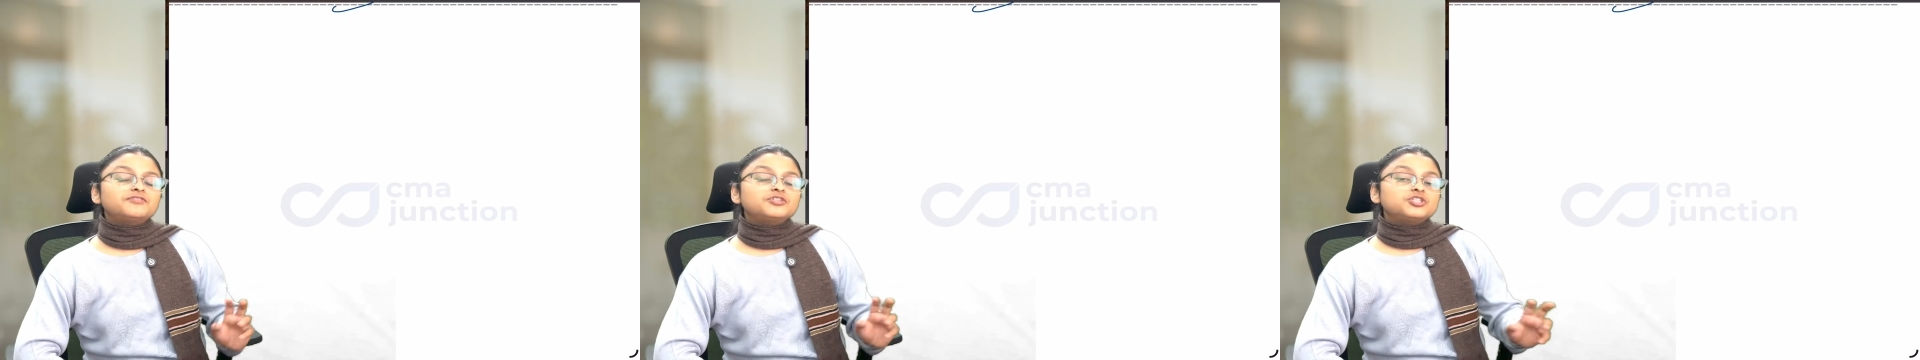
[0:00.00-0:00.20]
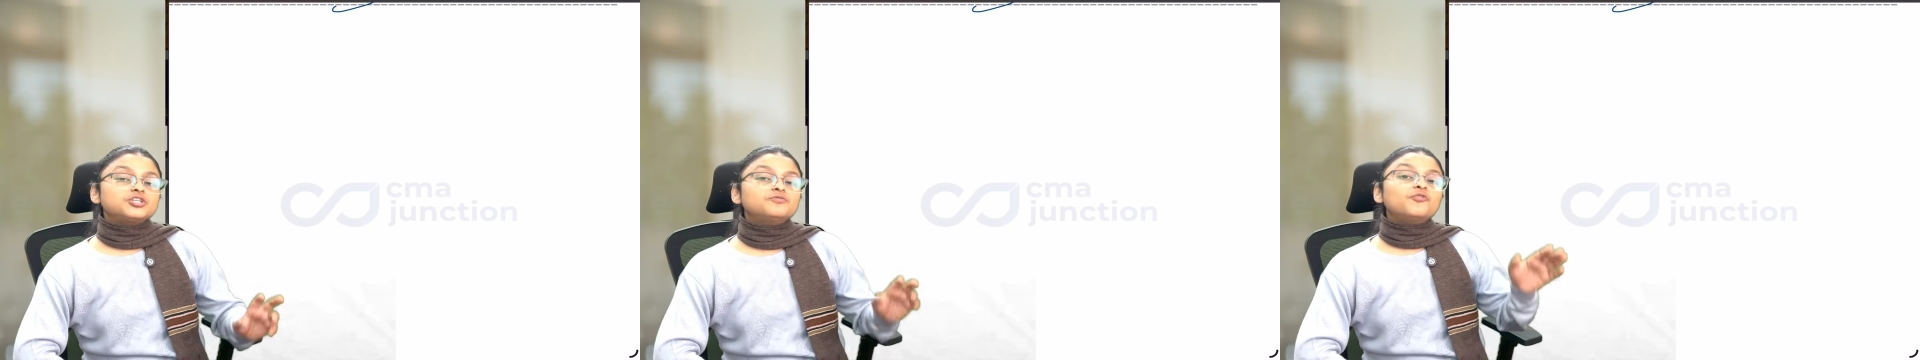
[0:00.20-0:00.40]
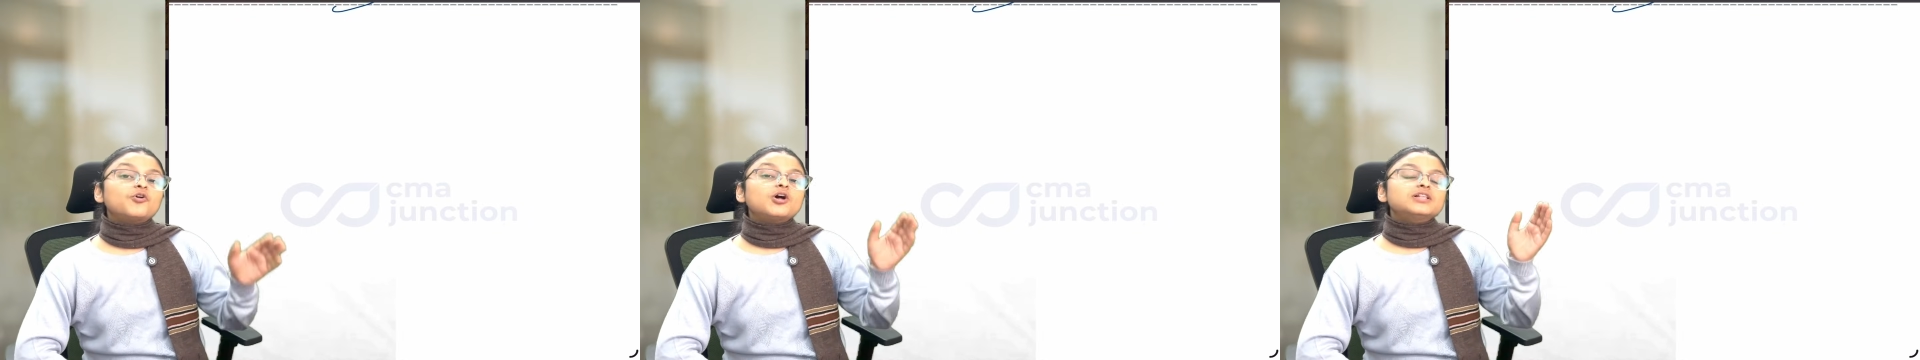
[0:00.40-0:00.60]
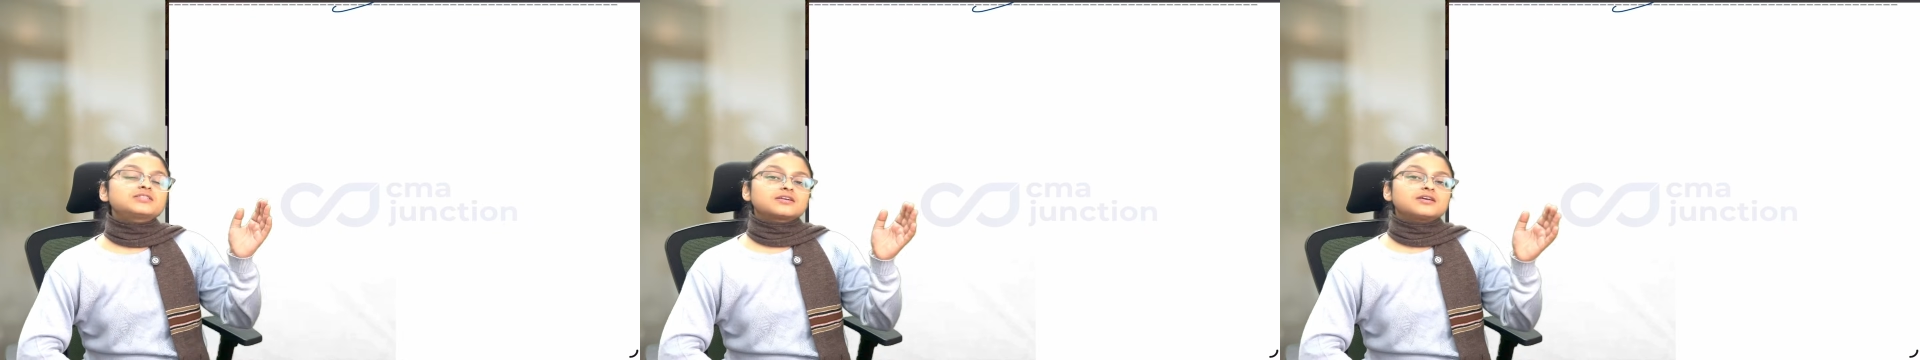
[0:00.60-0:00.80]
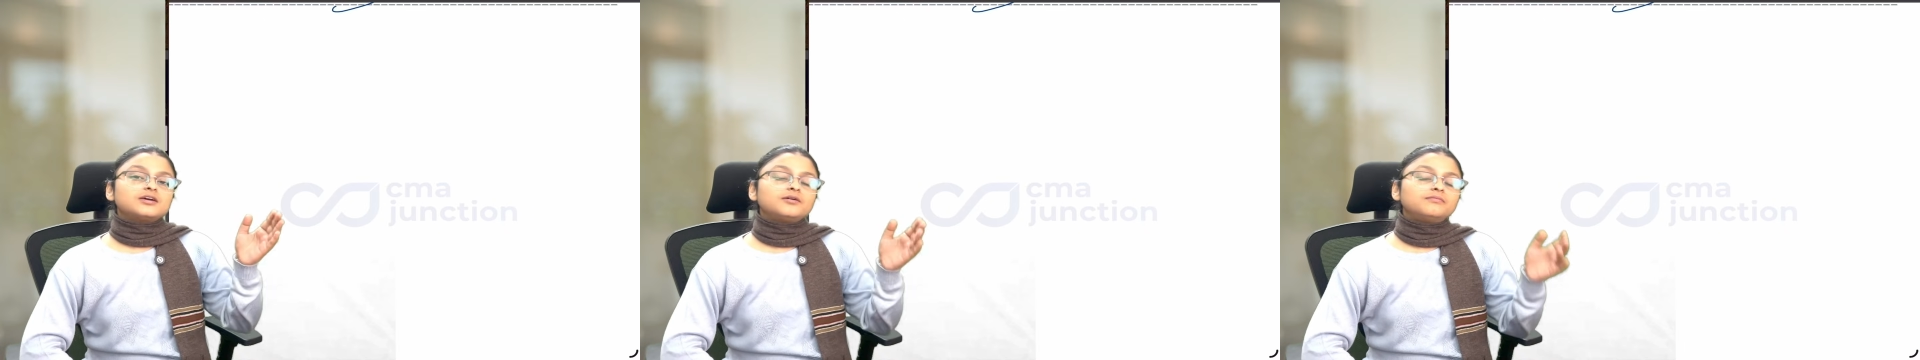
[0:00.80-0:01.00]
which
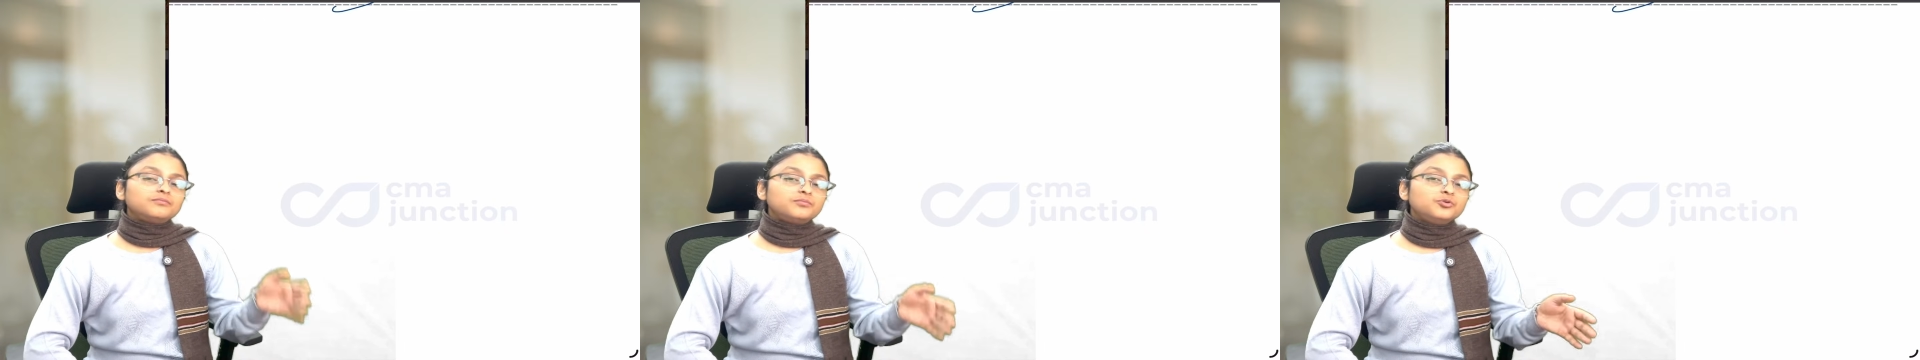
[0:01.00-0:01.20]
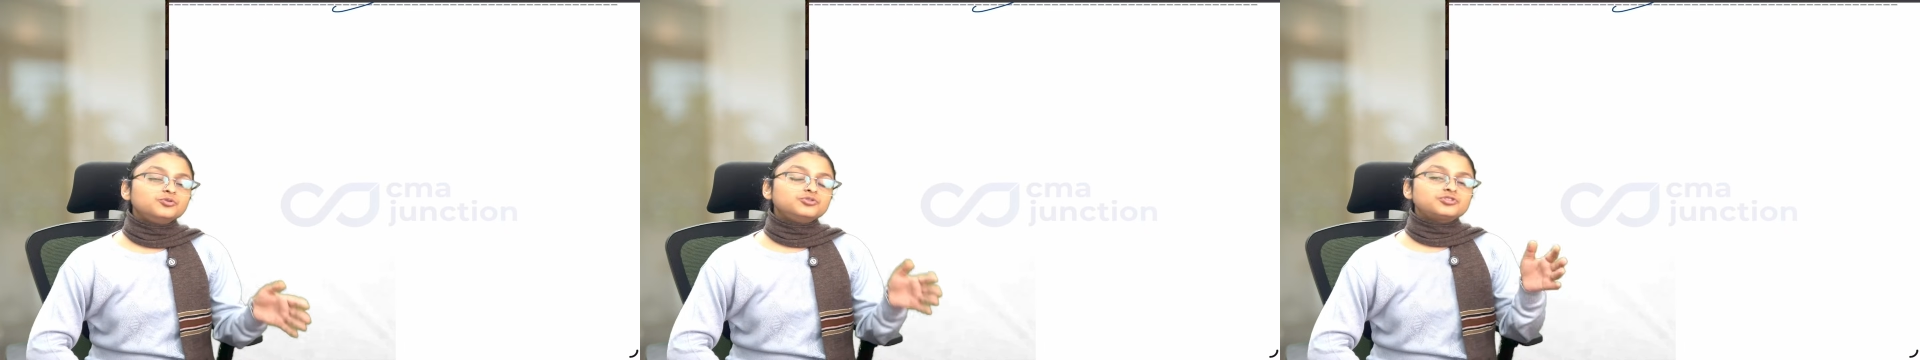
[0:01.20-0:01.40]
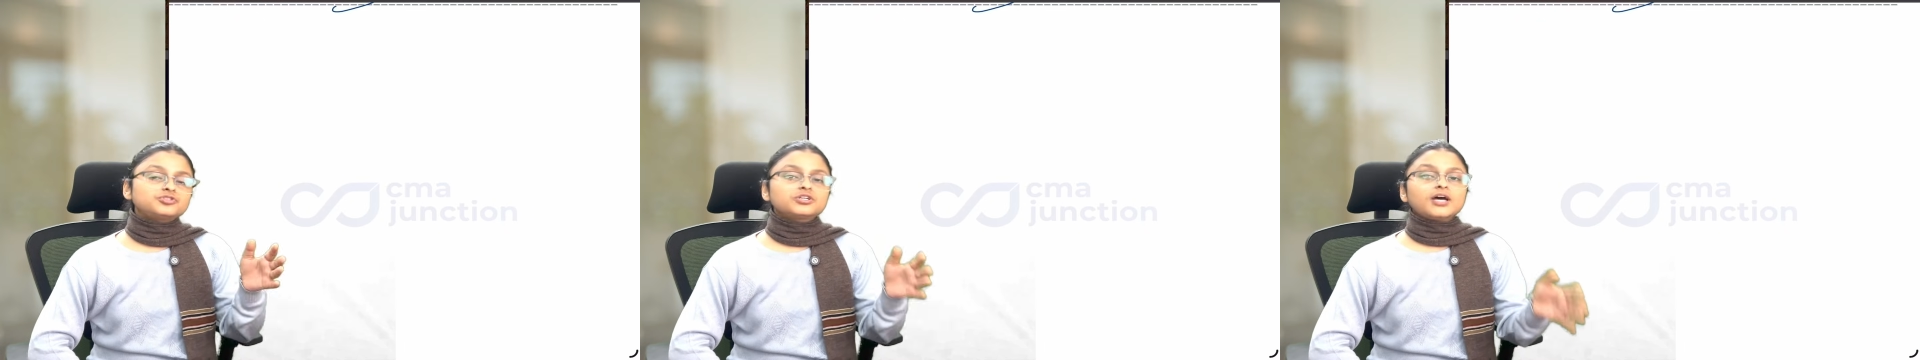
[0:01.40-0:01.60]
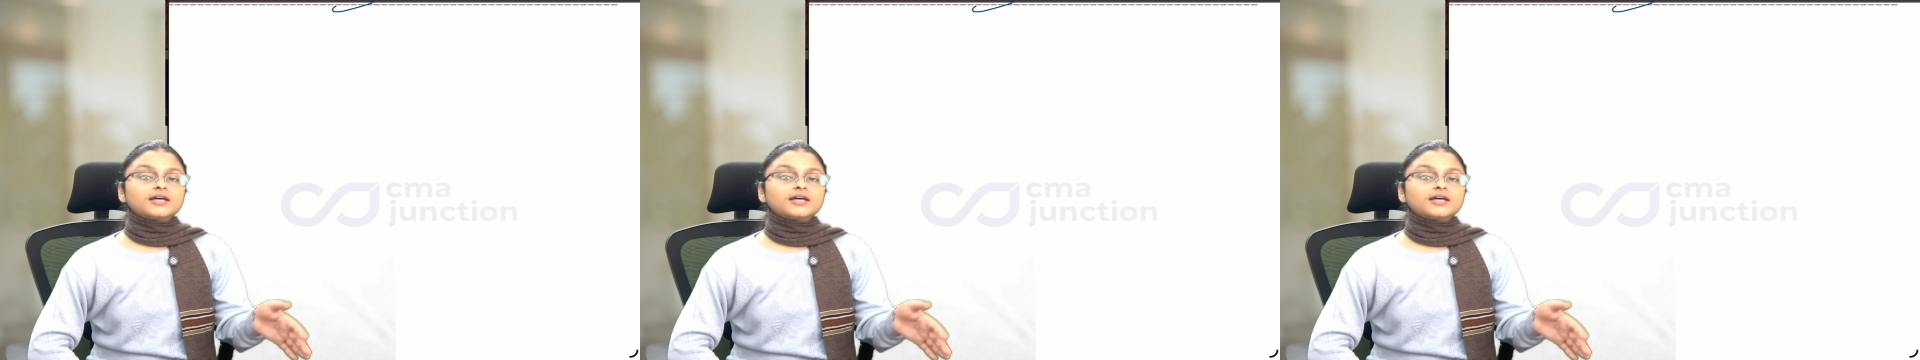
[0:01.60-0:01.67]
involves boost